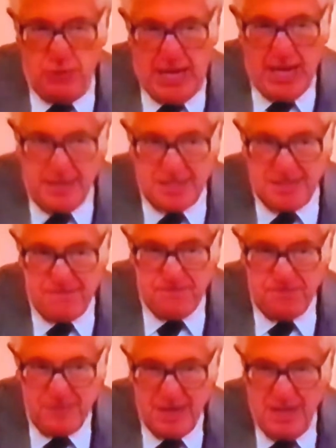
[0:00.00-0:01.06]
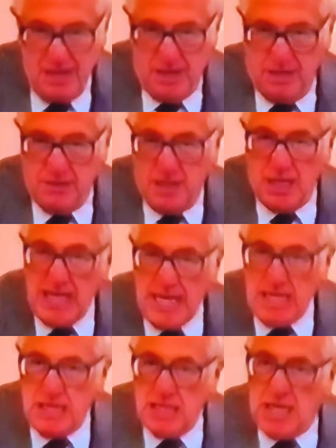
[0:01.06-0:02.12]
brunette. And the
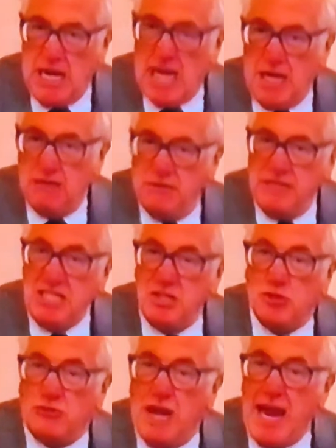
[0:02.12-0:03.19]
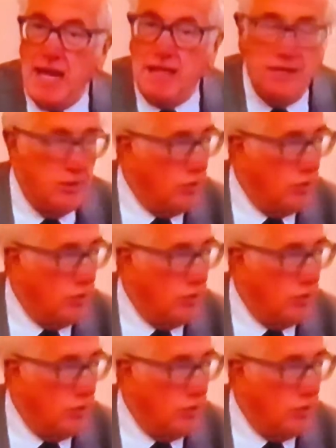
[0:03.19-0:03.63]
lean, hungry Craig.